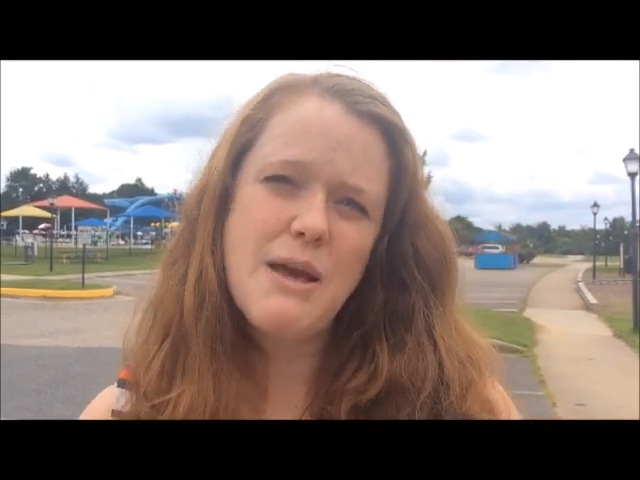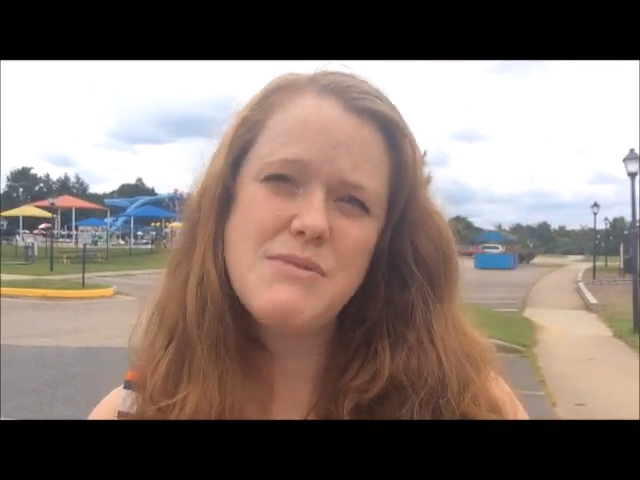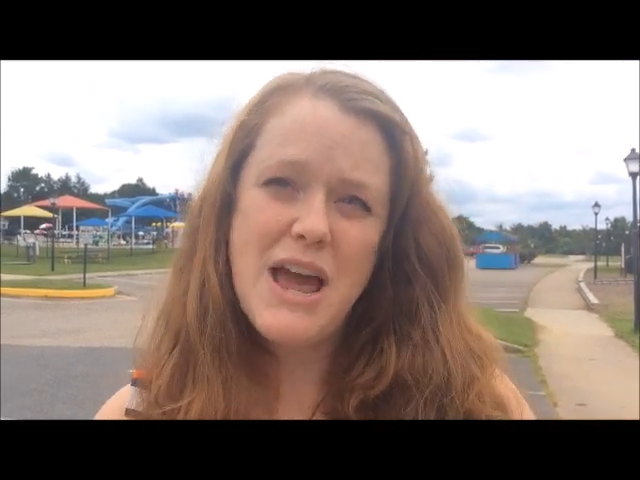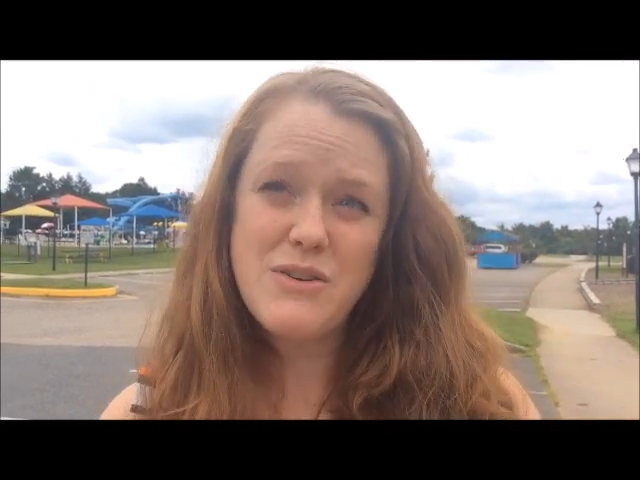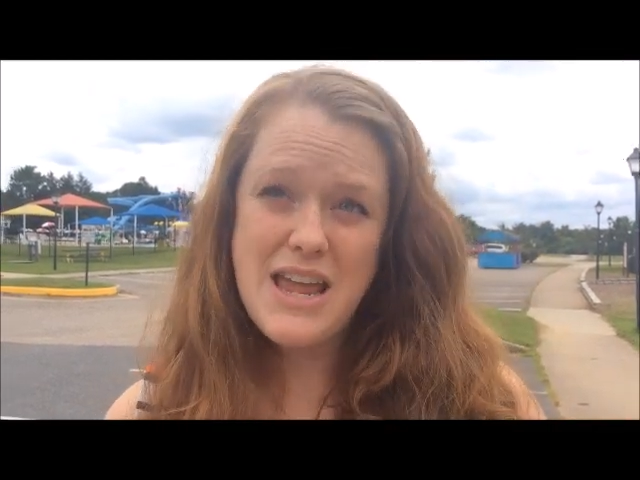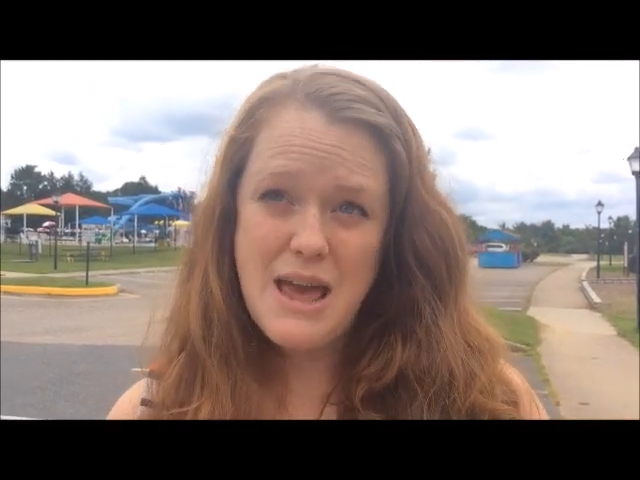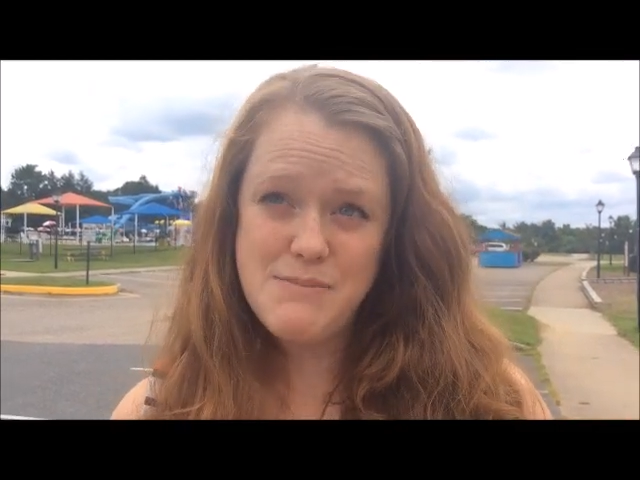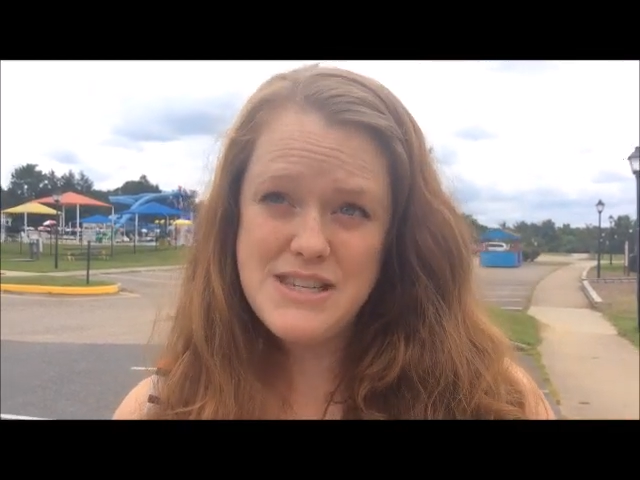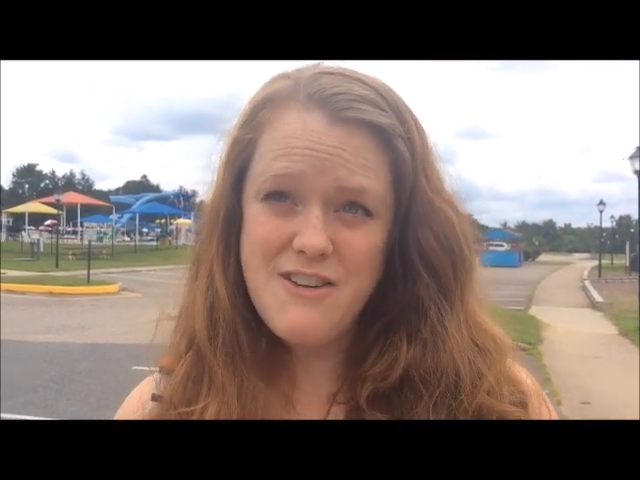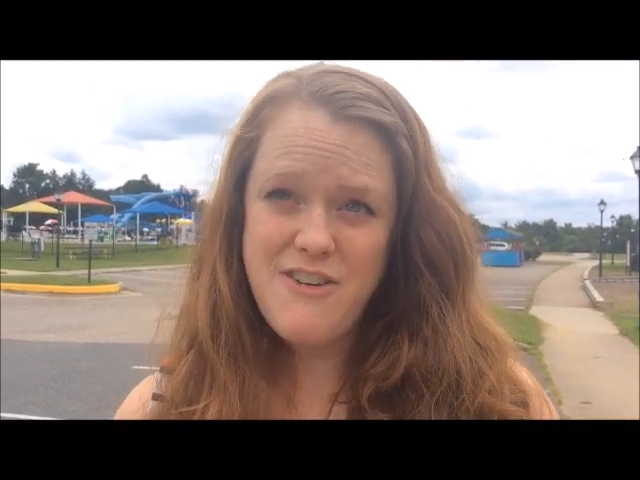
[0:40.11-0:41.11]
him down to
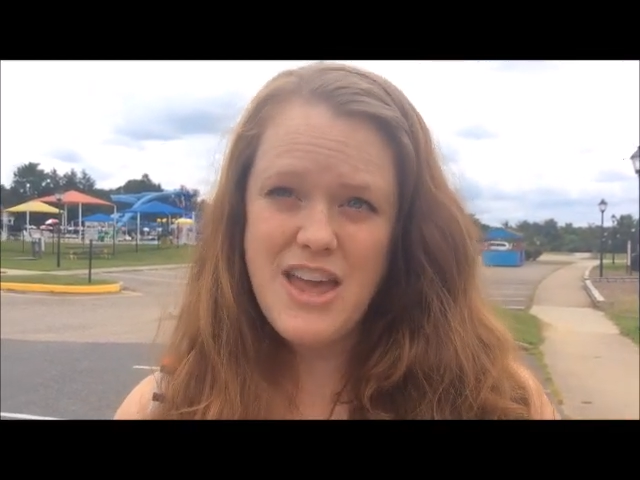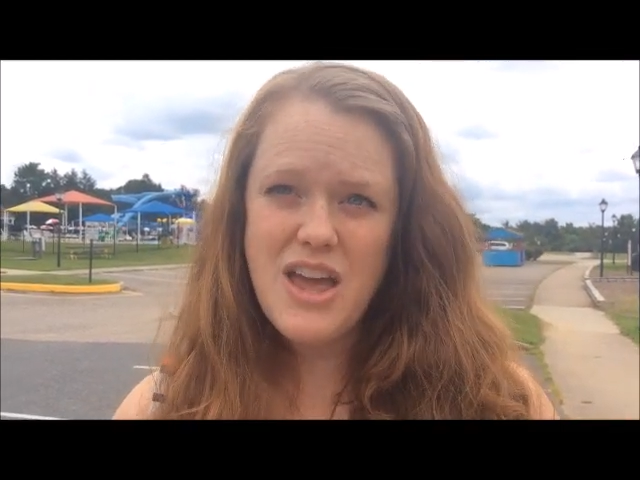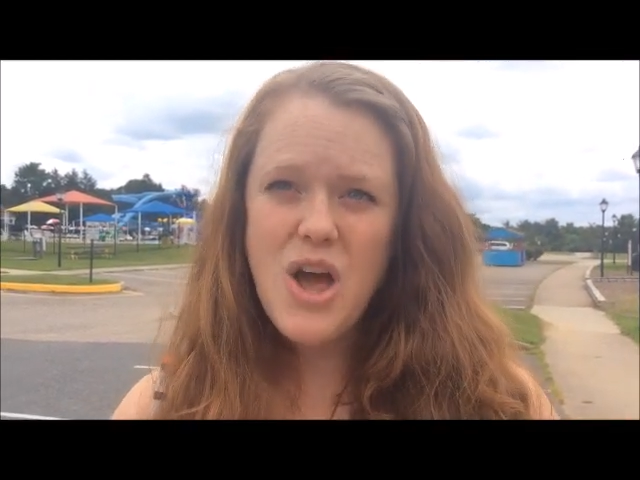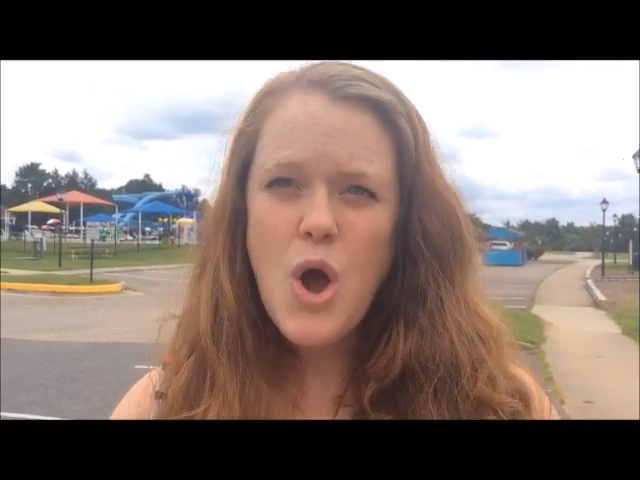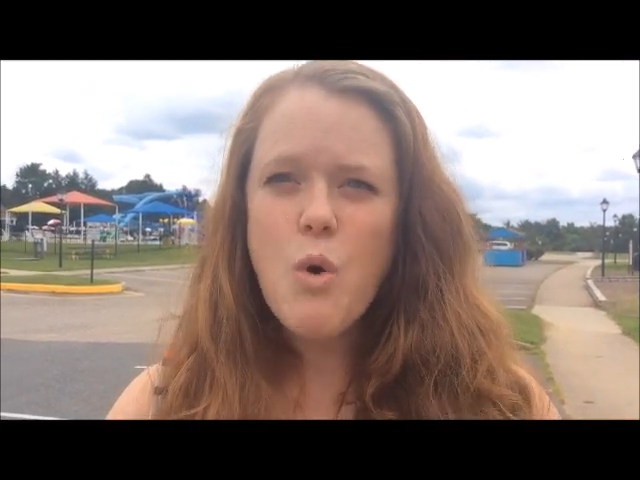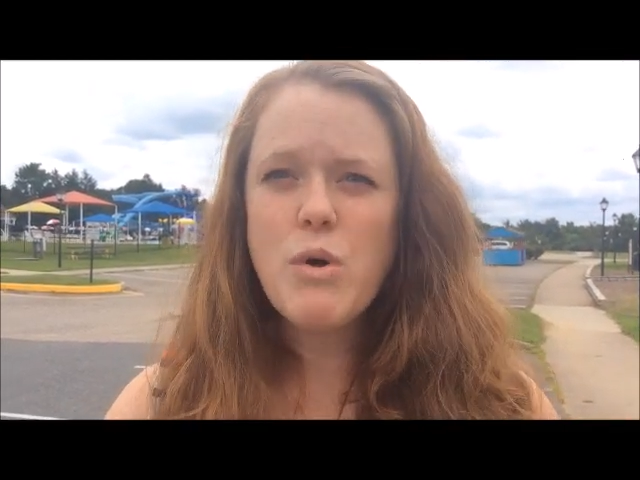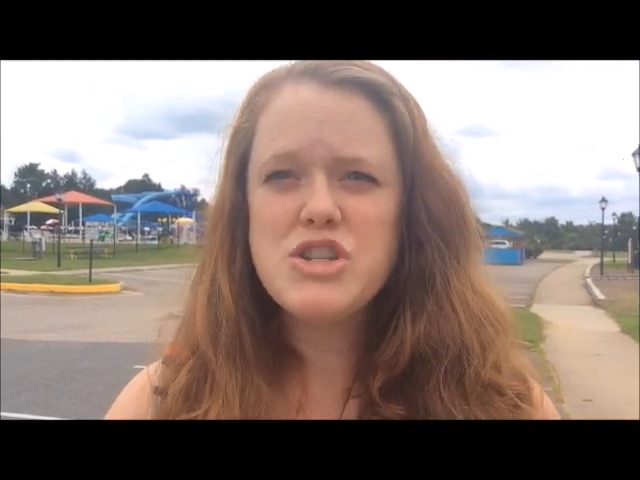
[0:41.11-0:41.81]
MCV, hmm.